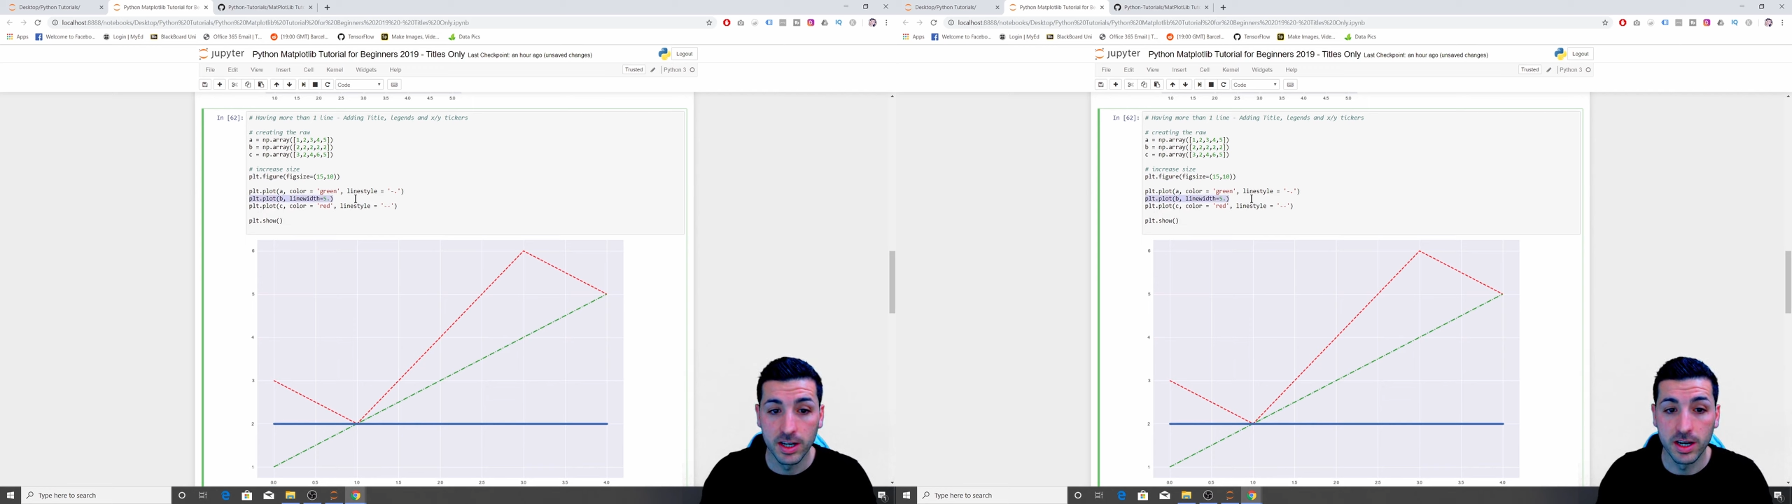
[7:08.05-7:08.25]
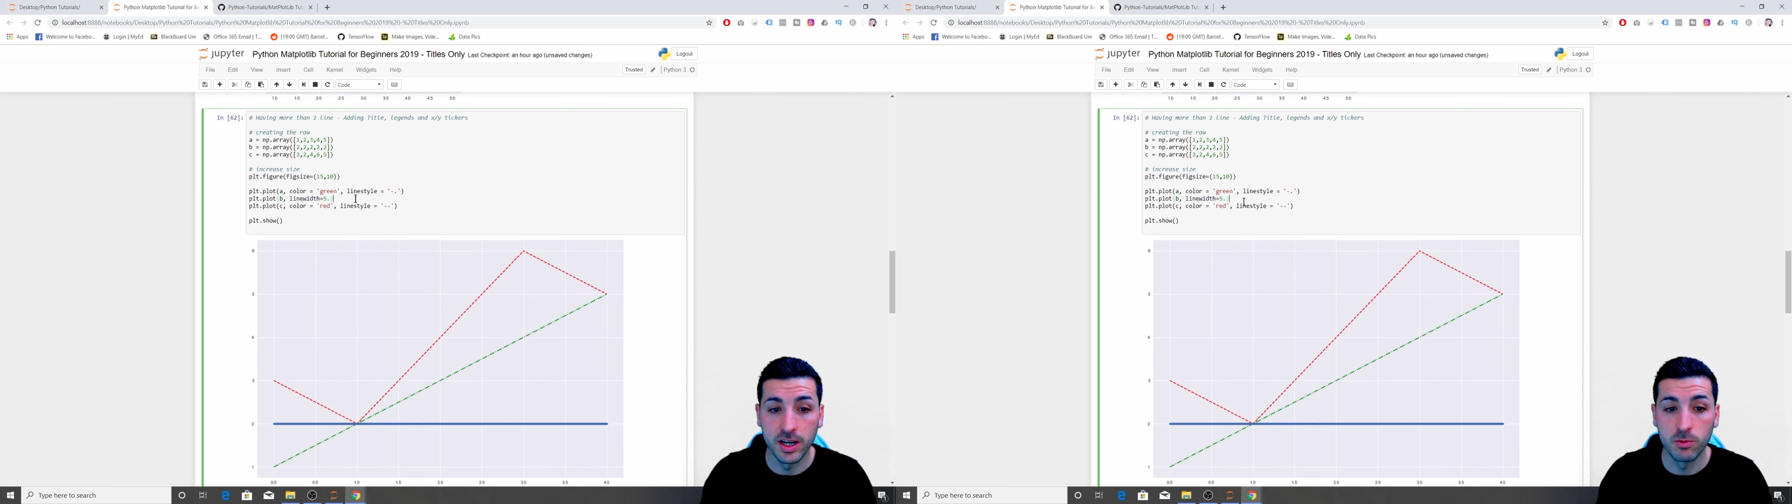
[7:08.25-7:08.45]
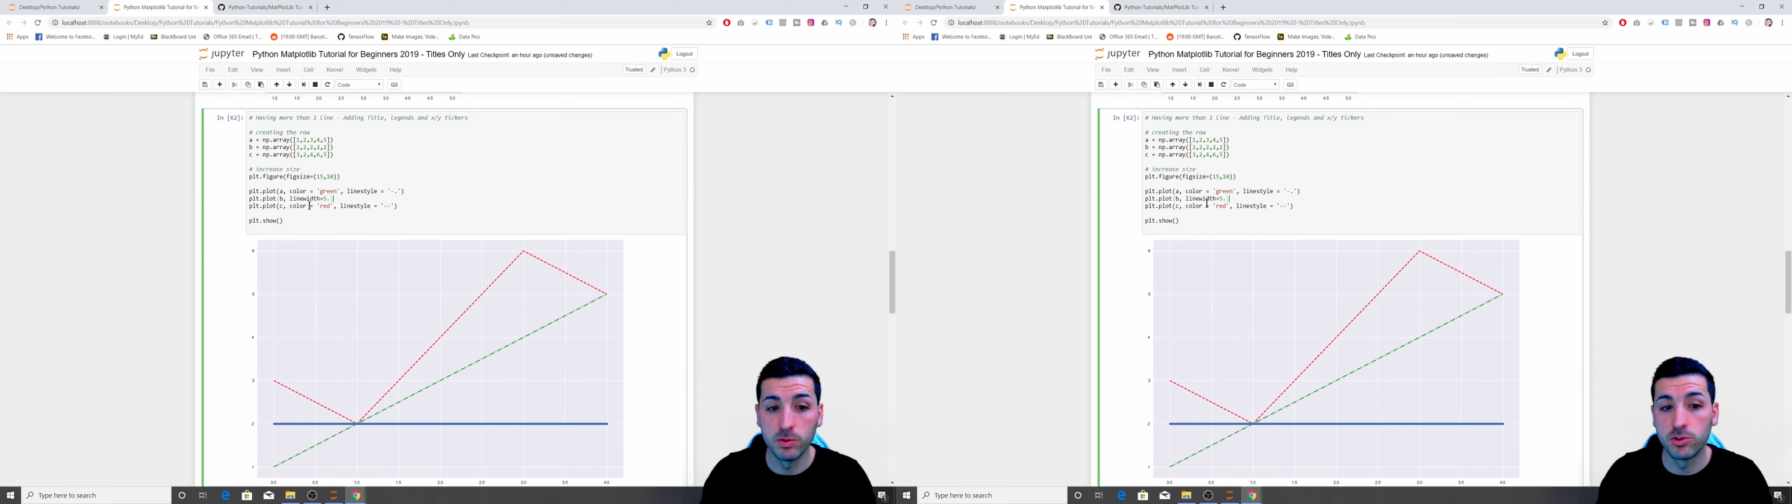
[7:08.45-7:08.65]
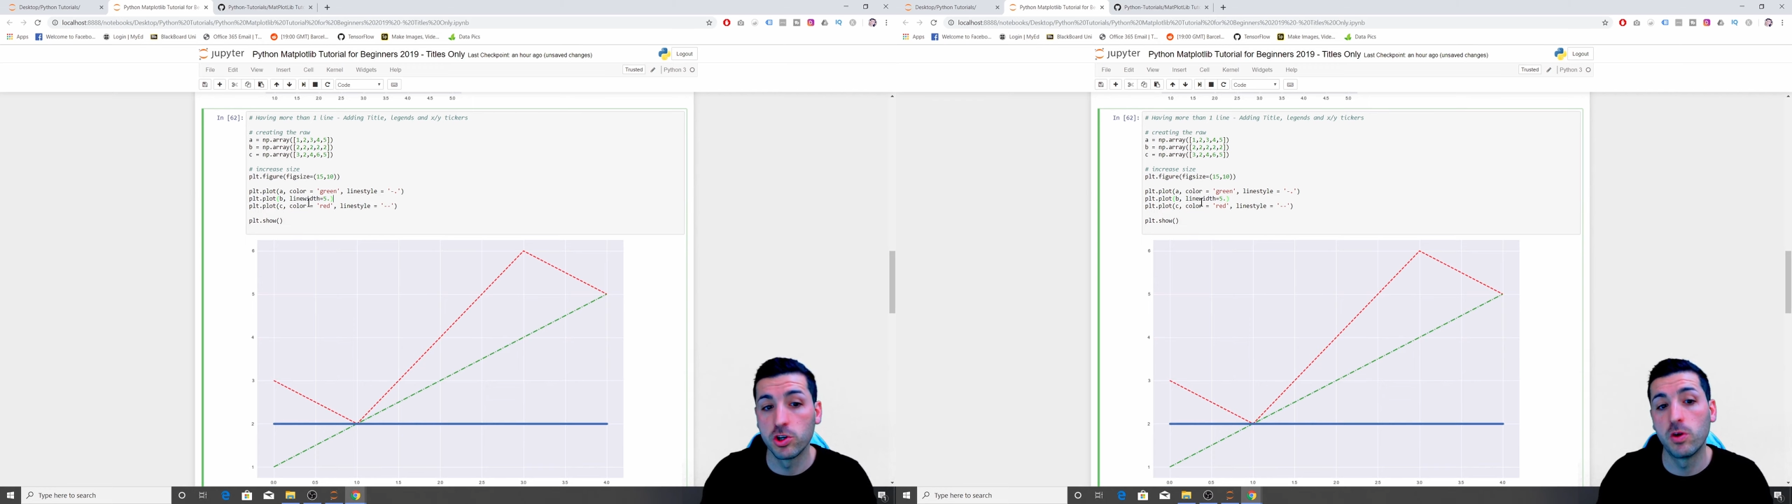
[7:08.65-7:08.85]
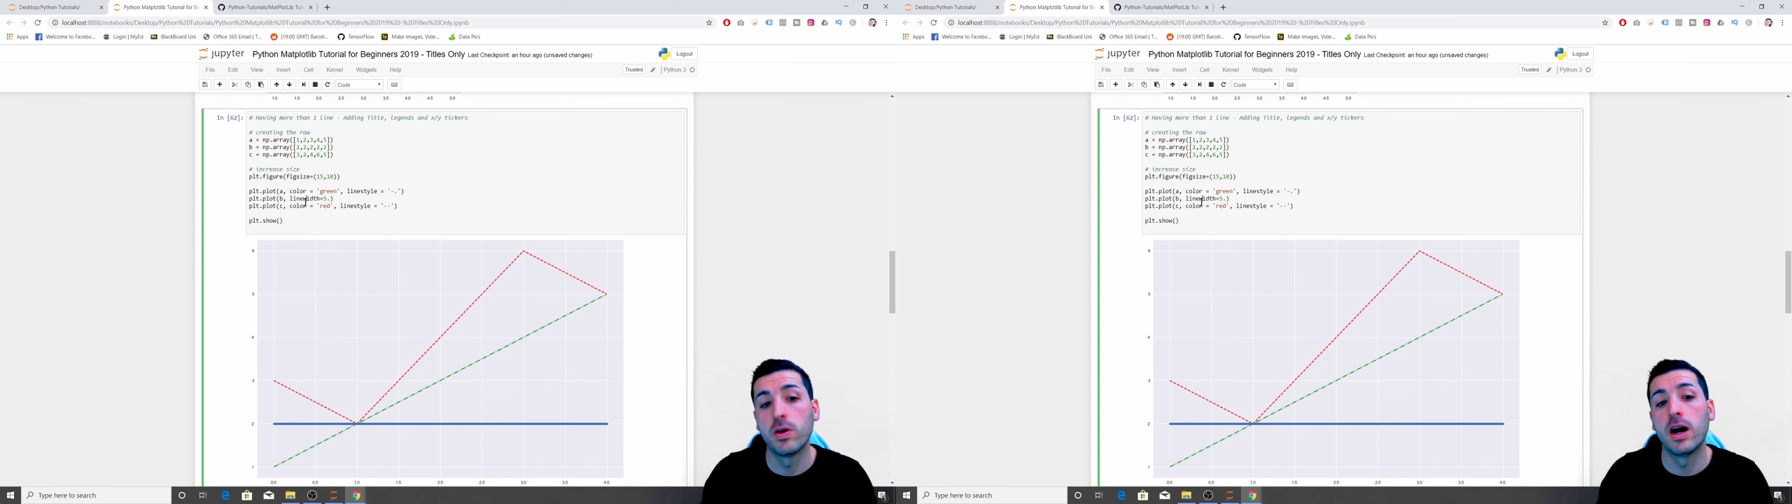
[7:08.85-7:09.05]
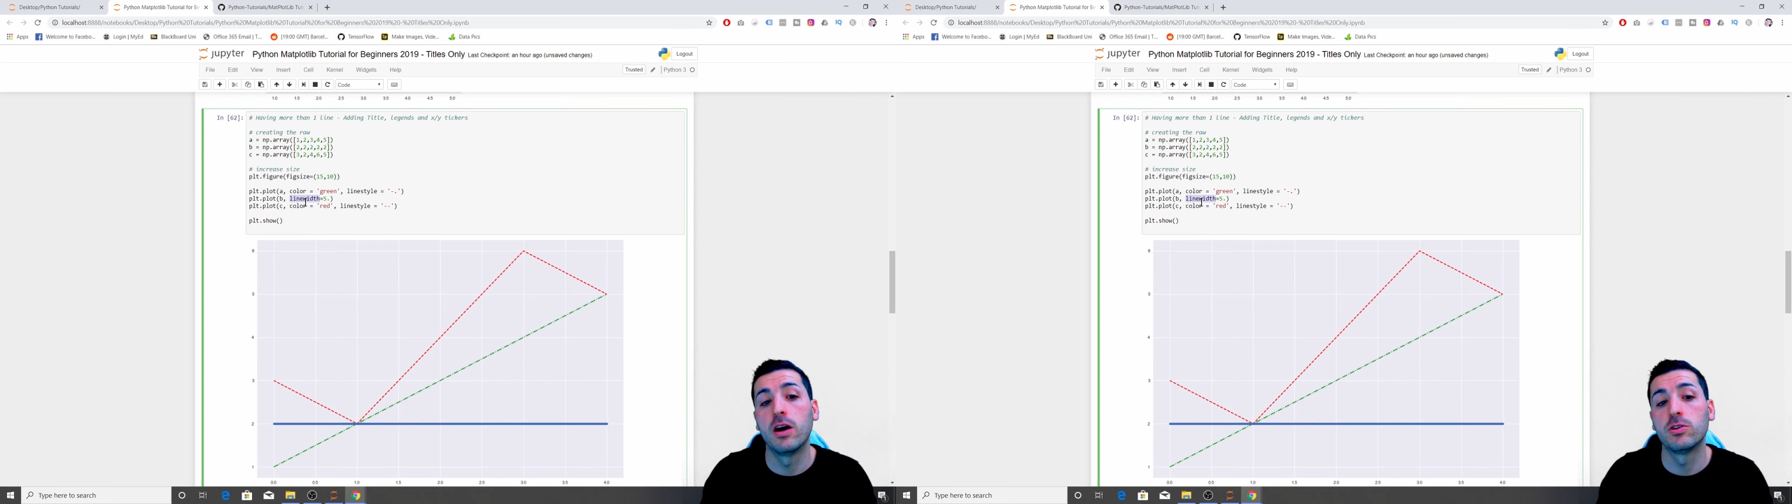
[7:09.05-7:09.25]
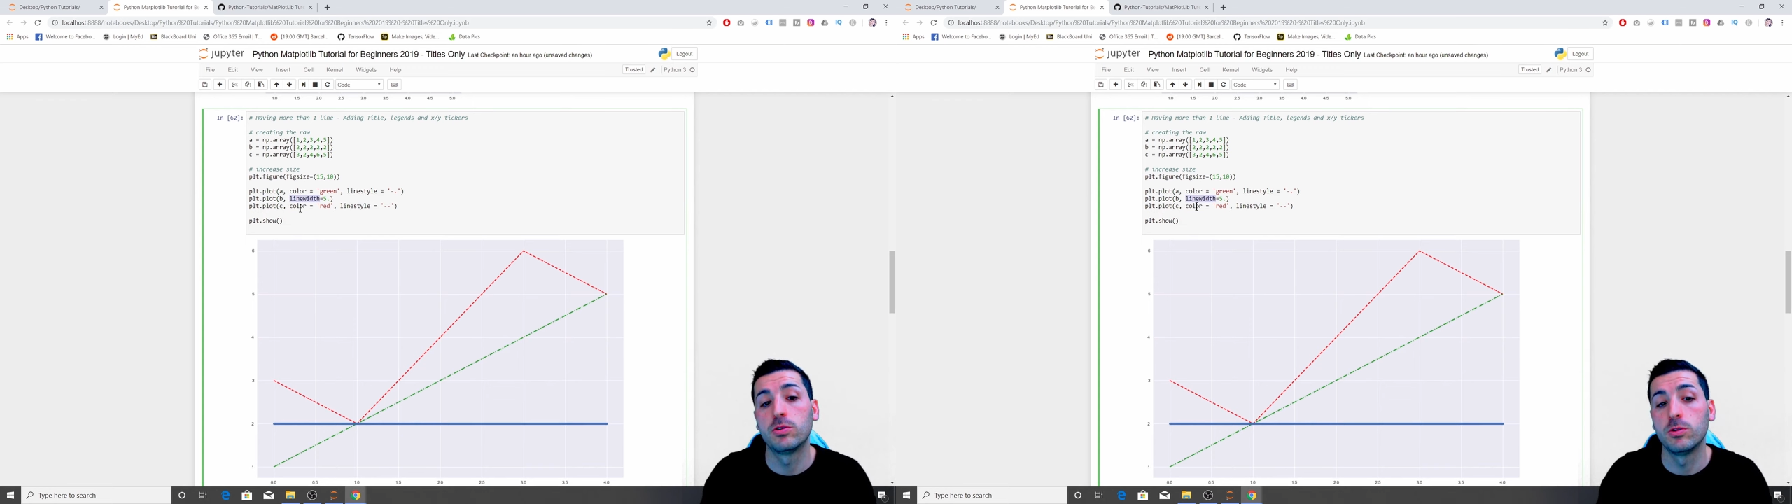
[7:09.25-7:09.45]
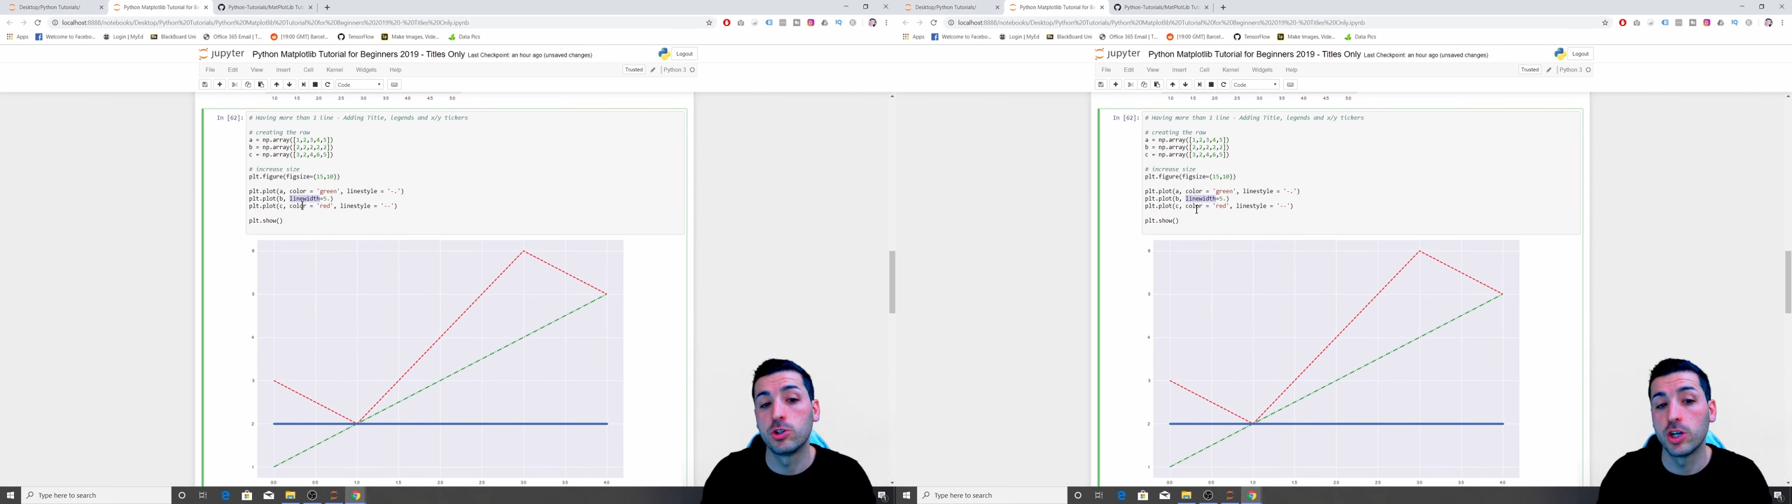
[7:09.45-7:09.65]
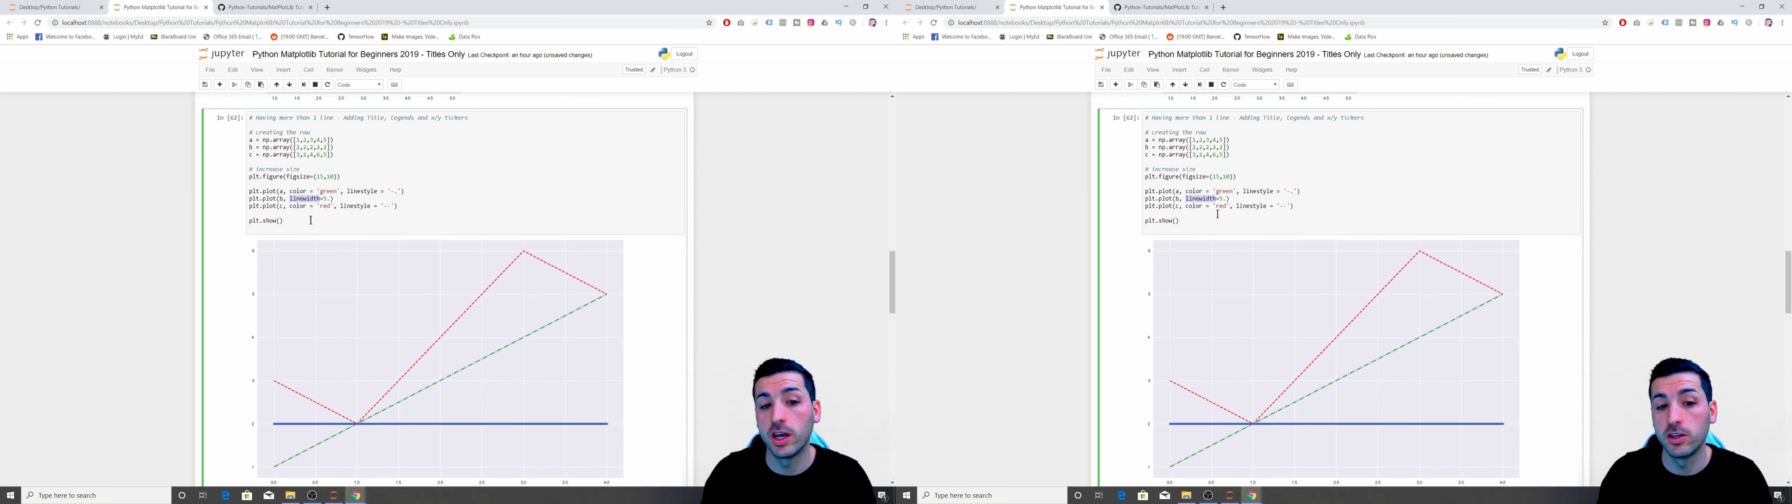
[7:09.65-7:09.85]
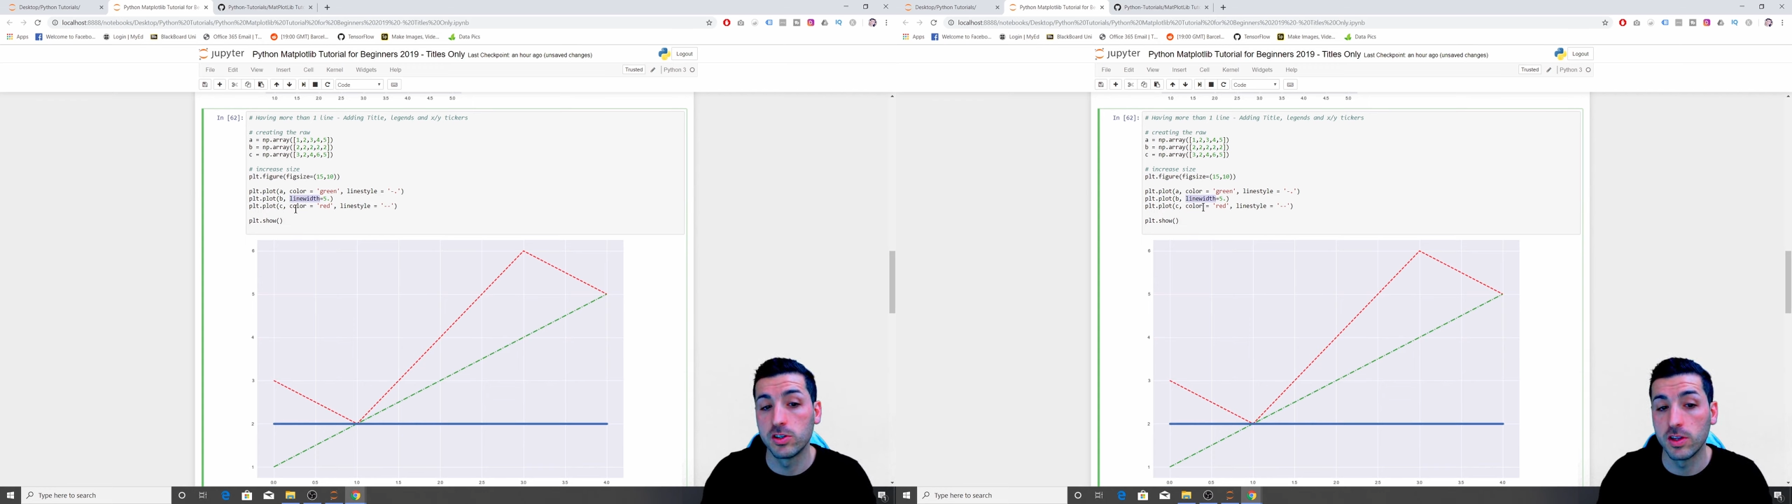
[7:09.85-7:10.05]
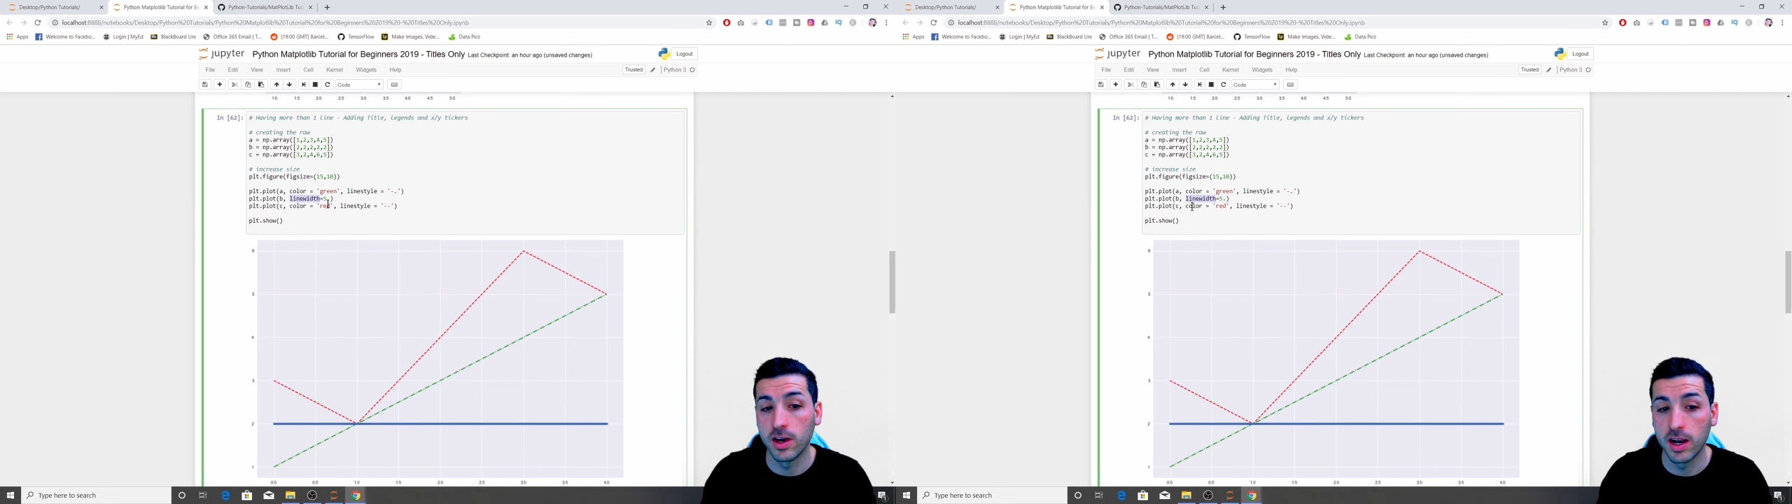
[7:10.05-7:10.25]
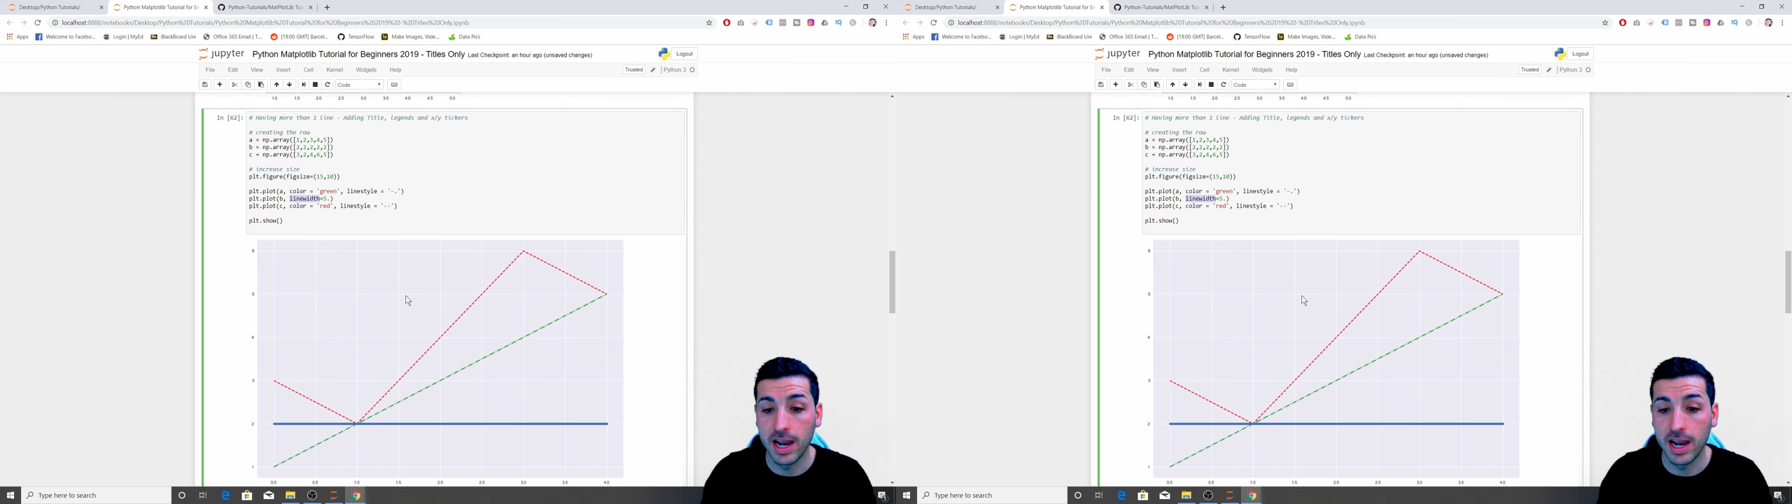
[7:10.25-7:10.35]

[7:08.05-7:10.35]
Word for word: Uh, we've shown how to change the